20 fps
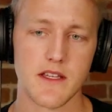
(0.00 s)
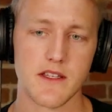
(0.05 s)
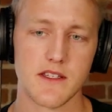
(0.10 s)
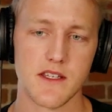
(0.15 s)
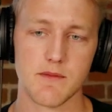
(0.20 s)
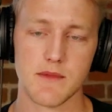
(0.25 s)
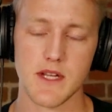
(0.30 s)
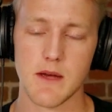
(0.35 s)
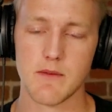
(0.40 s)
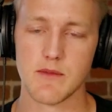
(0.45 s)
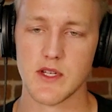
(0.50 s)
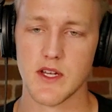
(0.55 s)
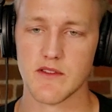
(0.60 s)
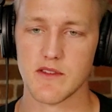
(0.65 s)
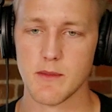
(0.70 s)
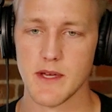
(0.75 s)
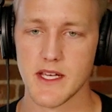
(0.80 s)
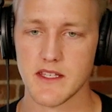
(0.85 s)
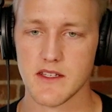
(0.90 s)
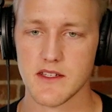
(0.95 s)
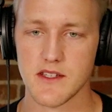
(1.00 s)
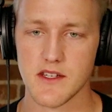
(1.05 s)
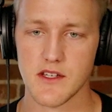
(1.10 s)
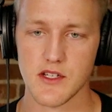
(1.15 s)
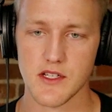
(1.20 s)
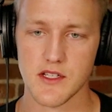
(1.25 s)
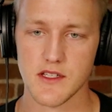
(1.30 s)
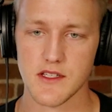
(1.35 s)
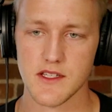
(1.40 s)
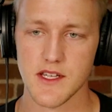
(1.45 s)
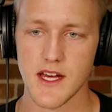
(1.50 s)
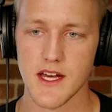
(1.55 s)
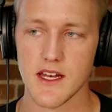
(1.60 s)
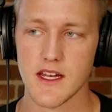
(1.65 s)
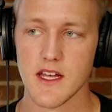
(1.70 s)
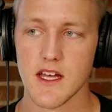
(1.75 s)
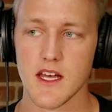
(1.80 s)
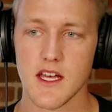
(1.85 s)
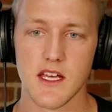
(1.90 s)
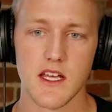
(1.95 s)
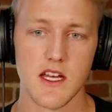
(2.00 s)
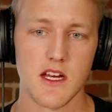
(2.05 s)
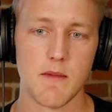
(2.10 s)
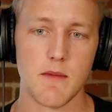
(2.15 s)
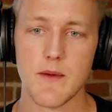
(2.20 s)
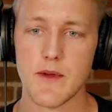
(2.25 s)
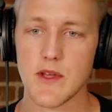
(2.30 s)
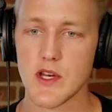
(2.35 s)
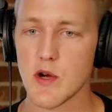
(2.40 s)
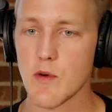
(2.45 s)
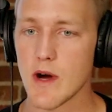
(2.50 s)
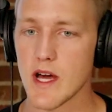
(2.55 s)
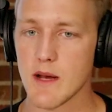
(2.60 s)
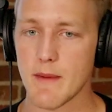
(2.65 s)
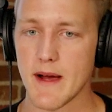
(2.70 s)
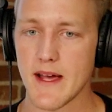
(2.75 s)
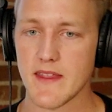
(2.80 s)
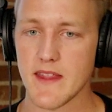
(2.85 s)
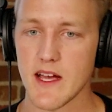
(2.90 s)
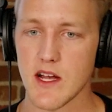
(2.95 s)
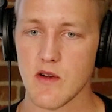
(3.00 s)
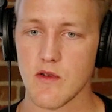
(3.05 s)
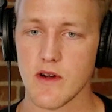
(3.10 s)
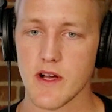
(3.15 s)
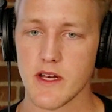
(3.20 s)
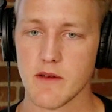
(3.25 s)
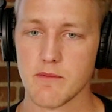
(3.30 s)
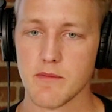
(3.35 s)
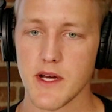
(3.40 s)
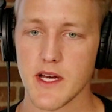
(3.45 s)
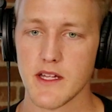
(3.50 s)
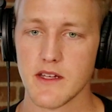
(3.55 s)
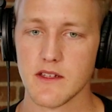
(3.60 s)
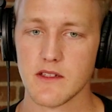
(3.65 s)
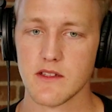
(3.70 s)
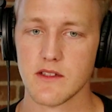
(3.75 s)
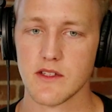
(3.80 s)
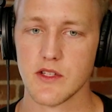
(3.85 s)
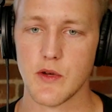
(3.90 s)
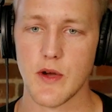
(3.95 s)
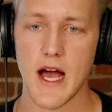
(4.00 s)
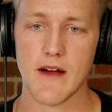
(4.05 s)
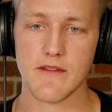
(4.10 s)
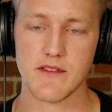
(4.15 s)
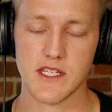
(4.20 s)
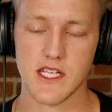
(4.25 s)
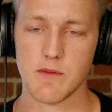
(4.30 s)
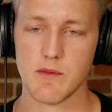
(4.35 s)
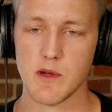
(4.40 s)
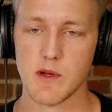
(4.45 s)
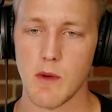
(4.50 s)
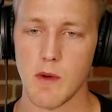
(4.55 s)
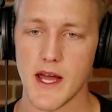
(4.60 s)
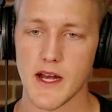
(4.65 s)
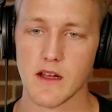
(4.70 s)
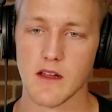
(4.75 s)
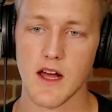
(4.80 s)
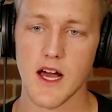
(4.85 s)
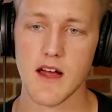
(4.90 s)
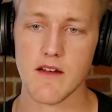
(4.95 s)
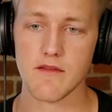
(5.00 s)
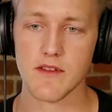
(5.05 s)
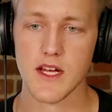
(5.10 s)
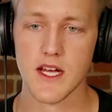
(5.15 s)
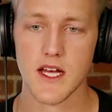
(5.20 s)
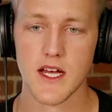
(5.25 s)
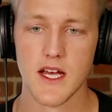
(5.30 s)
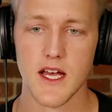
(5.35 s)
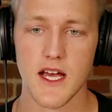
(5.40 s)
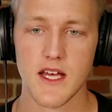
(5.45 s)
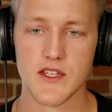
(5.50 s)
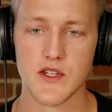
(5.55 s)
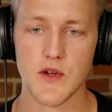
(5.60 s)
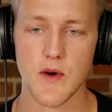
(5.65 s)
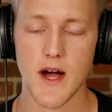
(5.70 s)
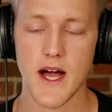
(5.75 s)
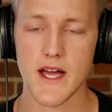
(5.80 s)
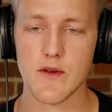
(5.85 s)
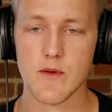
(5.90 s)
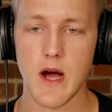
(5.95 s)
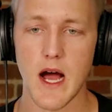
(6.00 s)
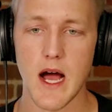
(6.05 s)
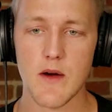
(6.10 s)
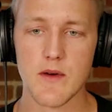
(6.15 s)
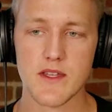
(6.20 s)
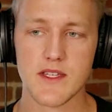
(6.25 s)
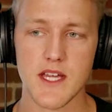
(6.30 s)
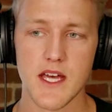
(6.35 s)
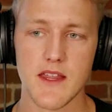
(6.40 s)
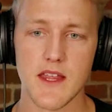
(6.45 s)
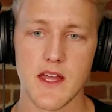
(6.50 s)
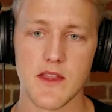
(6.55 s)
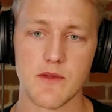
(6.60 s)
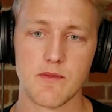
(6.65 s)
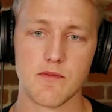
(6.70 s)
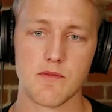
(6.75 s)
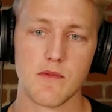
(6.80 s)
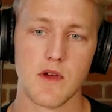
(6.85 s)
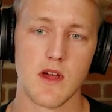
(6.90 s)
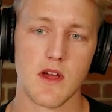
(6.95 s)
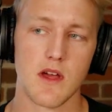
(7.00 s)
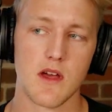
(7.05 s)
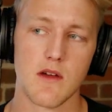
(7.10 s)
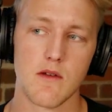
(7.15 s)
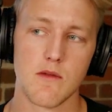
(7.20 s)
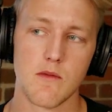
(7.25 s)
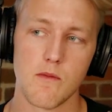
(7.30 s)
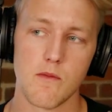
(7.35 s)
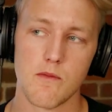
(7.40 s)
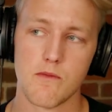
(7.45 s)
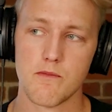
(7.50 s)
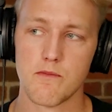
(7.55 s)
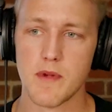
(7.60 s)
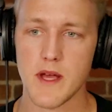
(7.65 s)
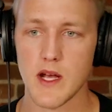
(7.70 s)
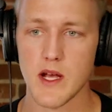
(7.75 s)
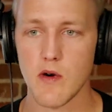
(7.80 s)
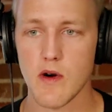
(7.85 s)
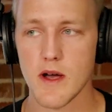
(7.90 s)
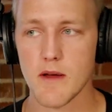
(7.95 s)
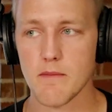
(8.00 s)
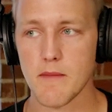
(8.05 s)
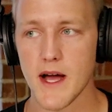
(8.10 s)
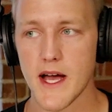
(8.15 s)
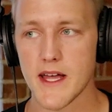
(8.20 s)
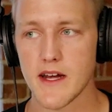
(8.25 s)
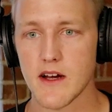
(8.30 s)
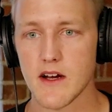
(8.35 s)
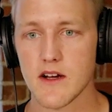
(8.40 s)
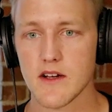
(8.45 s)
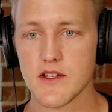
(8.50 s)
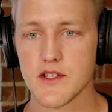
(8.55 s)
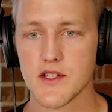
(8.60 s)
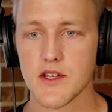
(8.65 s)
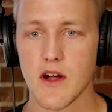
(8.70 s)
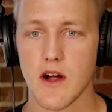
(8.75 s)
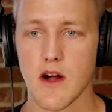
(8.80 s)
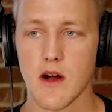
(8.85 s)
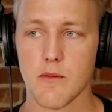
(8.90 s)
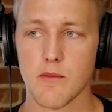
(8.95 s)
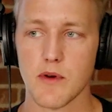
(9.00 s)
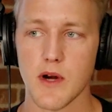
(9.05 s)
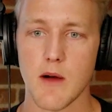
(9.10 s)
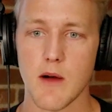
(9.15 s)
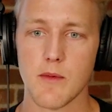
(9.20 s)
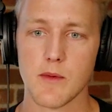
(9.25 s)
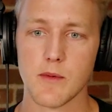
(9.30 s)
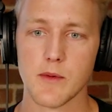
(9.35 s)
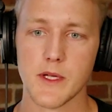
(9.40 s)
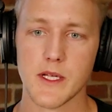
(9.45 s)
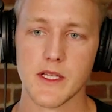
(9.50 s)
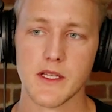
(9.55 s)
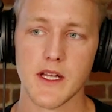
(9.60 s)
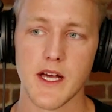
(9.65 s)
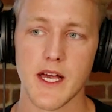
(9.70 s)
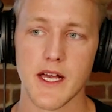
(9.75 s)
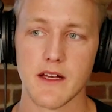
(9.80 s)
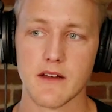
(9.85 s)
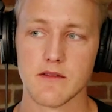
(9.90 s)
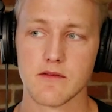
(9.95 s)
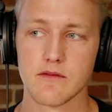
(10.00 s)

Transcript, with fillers: Sometimes you have to make decisions that, you know, maybe you don't want to mine that coin, but you have to keep your mind alive. And so I, I would say that Bitcoin miners are probably like